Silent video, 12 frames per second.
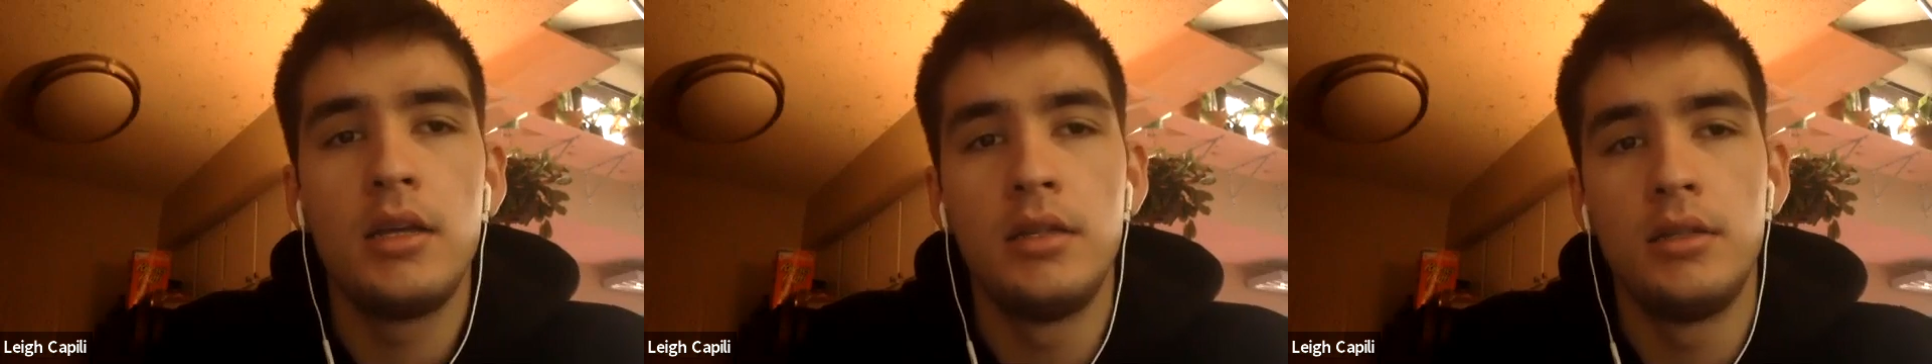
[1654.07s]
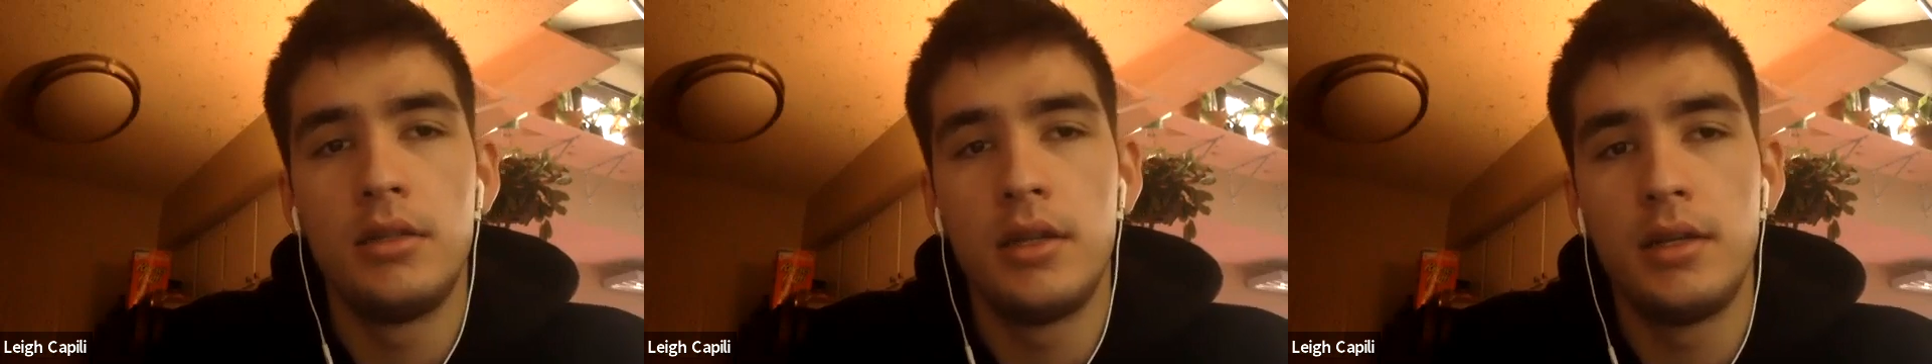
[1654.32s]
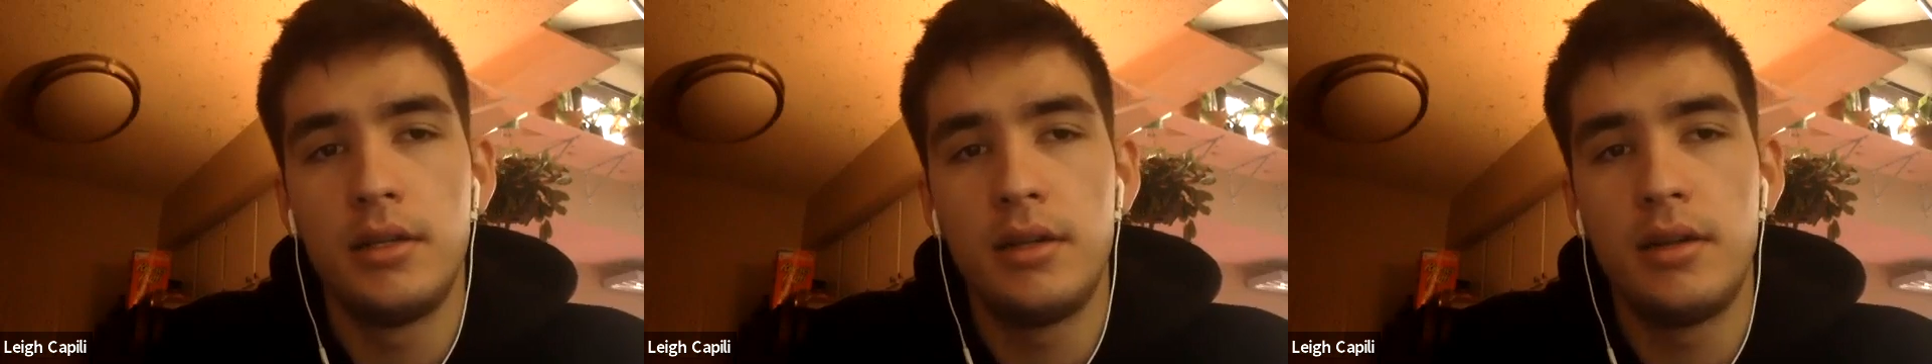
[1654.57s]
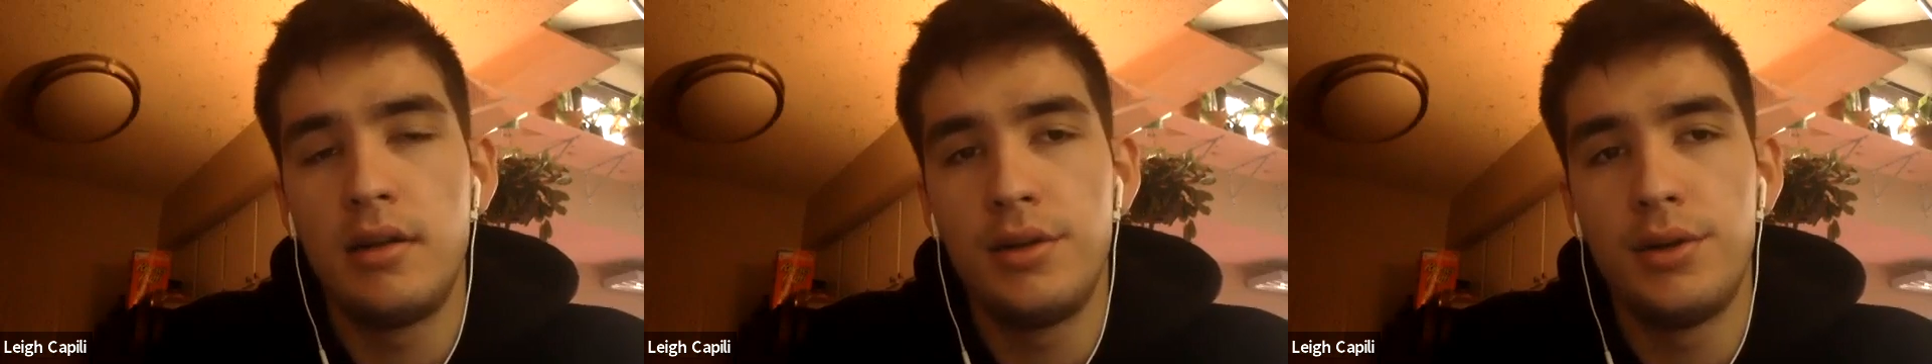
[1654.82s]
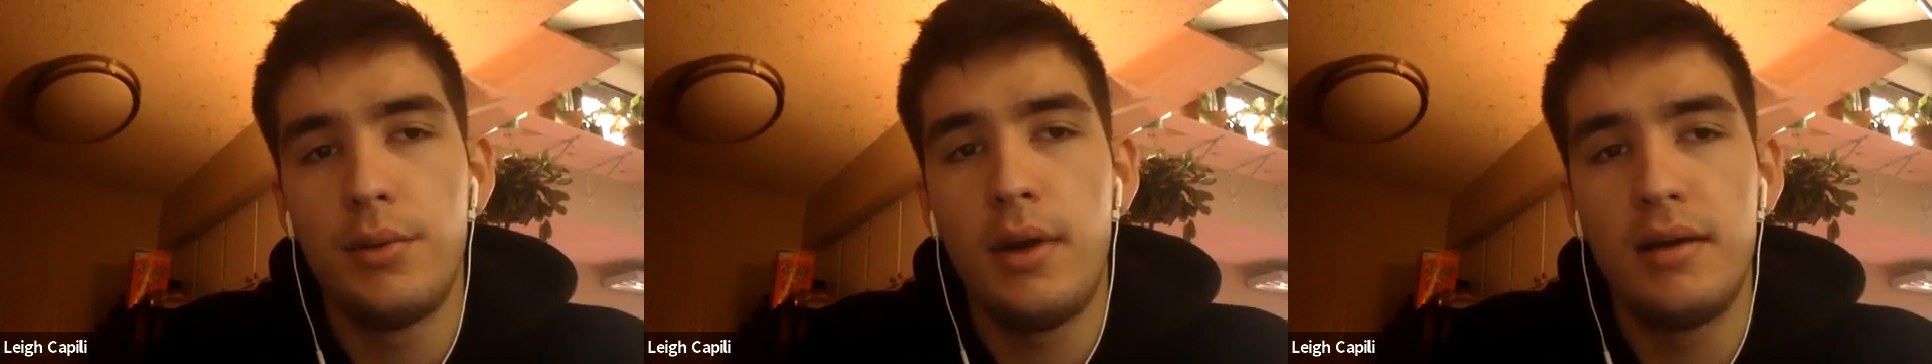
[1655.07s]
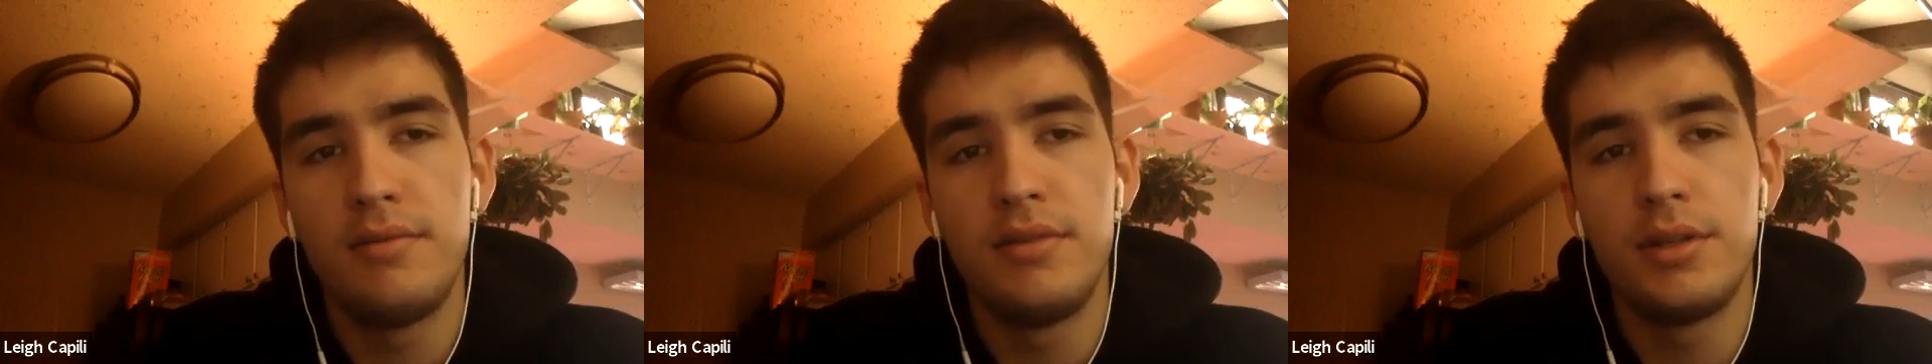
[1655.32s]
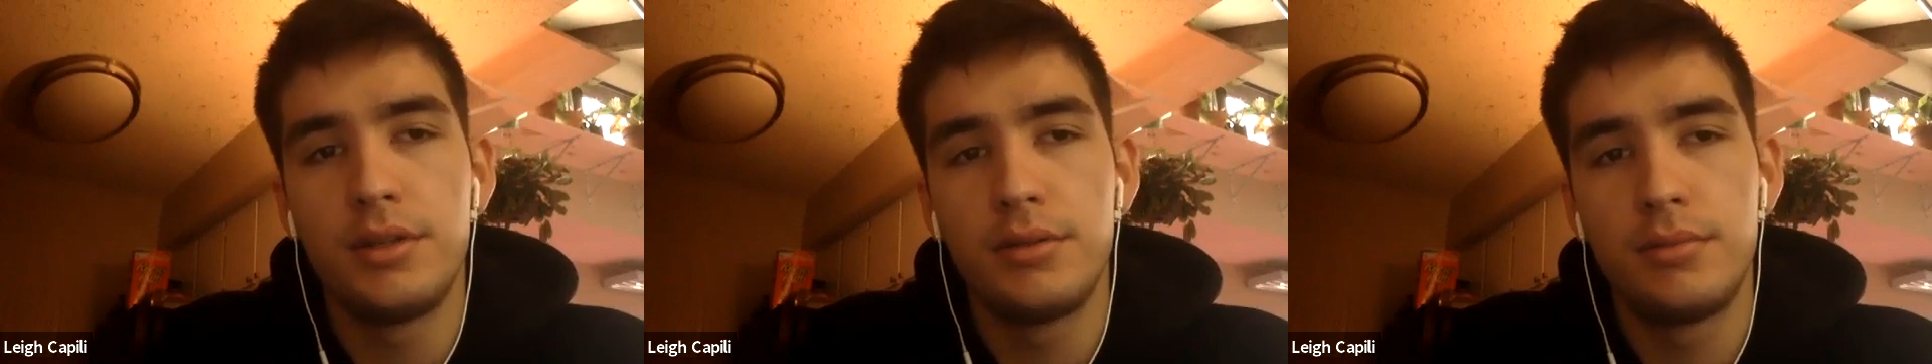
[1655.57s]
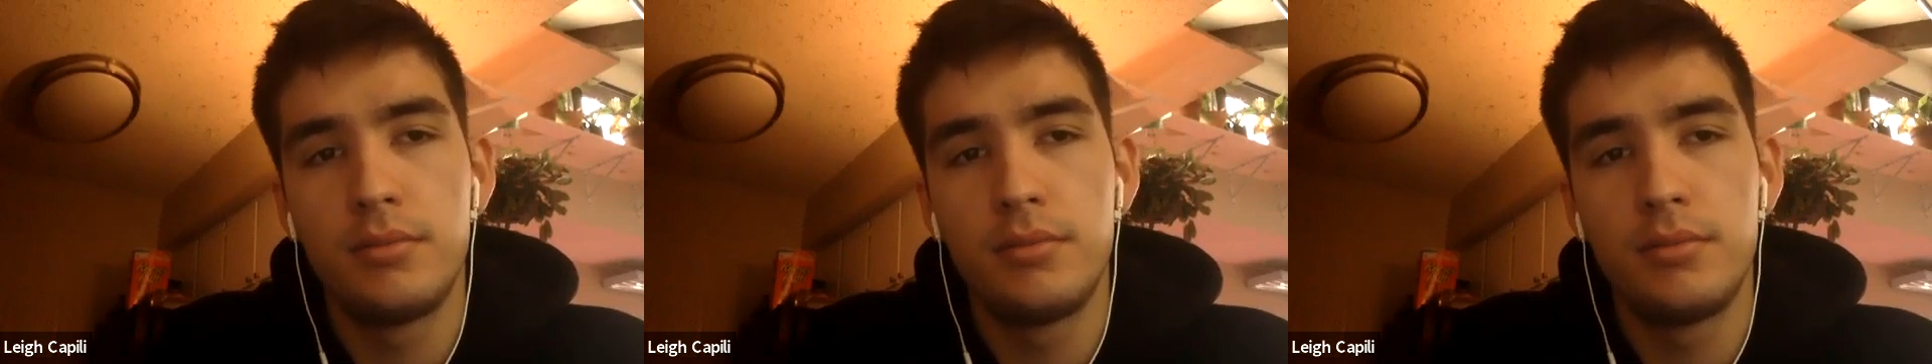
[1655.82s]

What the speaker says: and then have the